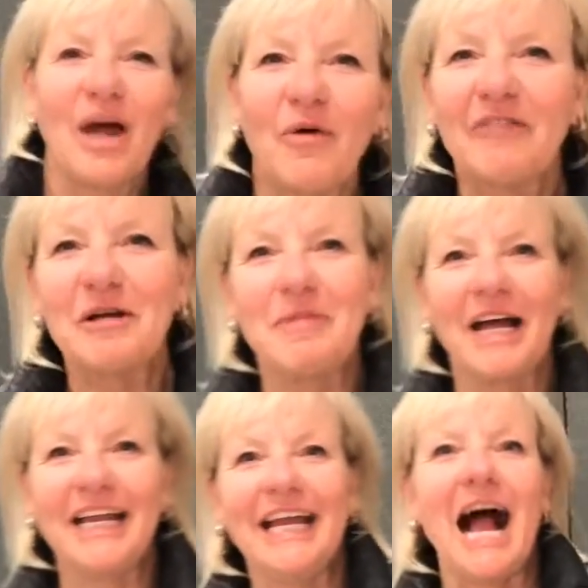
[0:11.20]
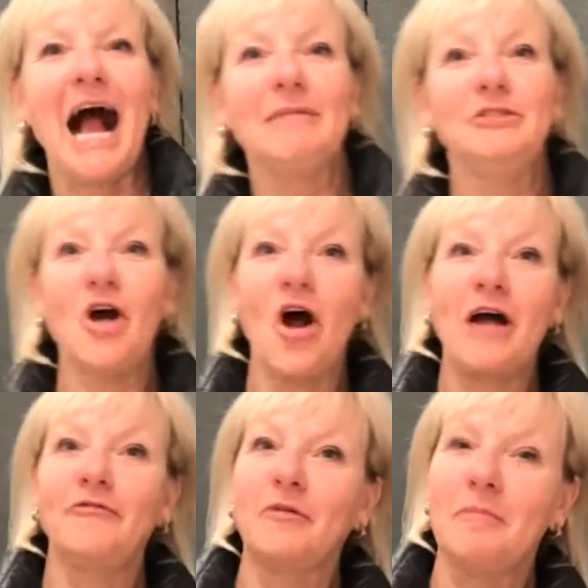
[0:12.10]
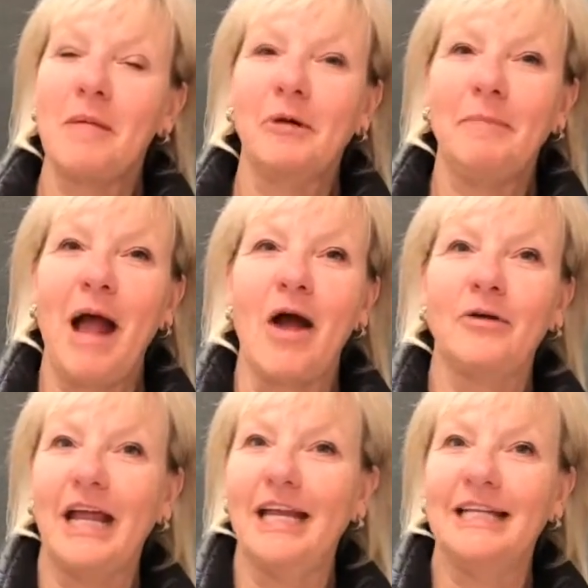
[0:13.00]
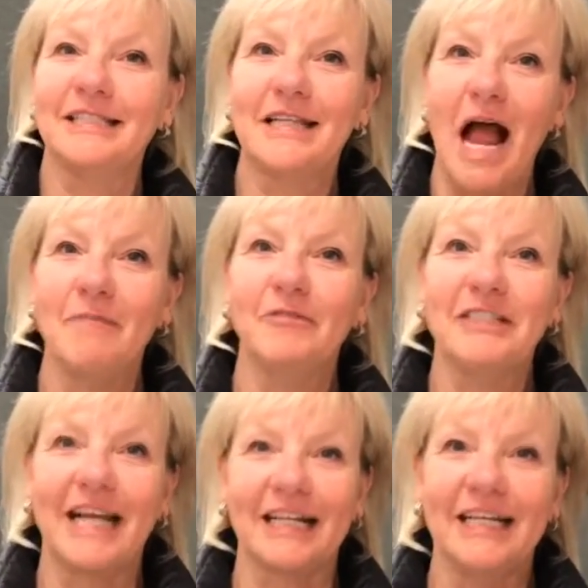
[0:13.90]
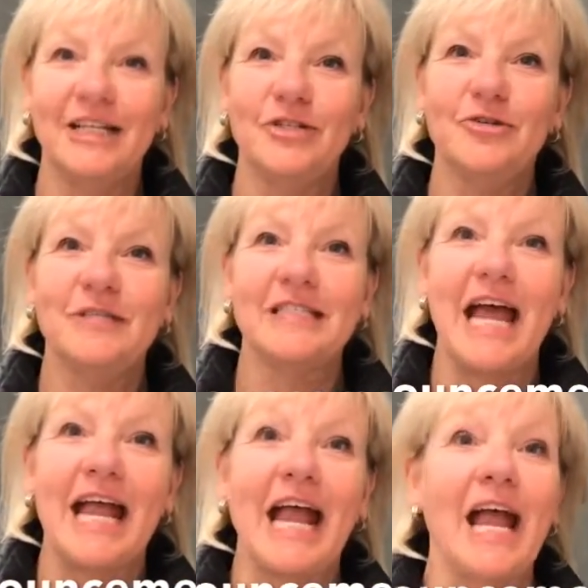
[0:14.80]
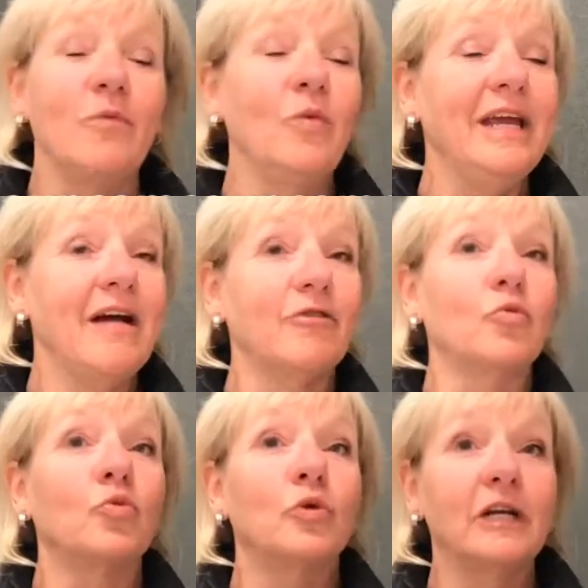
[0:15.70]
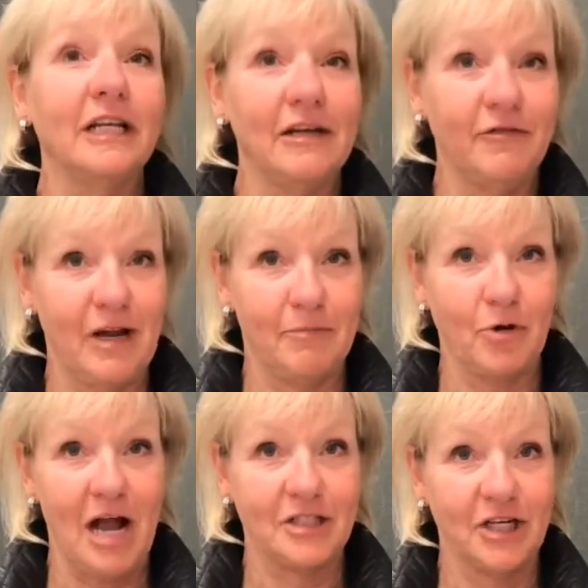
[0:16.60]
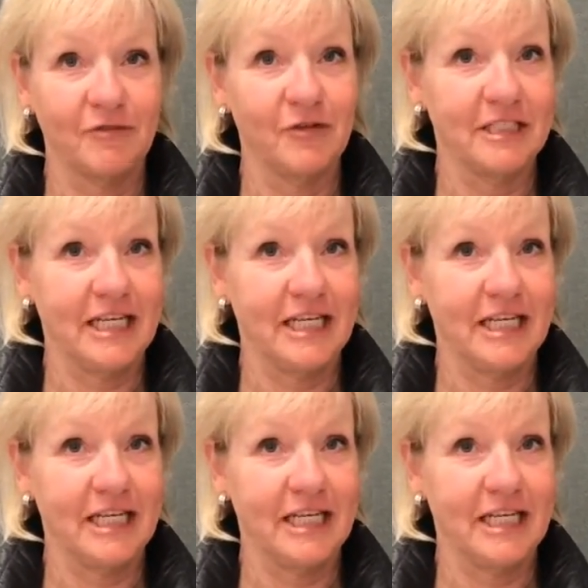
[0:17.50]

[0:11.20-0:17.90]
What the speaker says: Hello everybody, I'm Dawn from Memory Bound and it's time for Technique Tuesday and we have a really fun project for